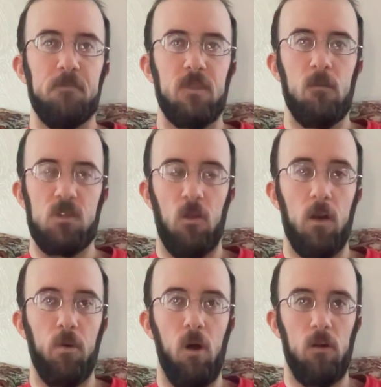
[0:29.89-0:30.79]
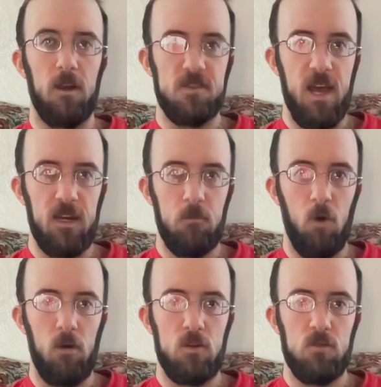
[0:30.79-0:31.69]
There was a lot of progress had in
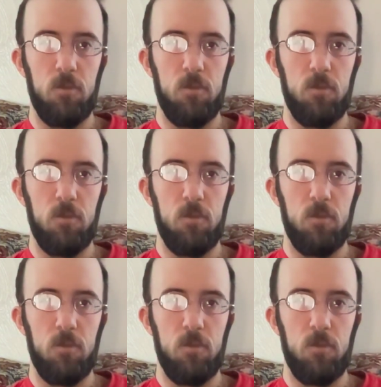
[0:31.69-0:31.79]
March,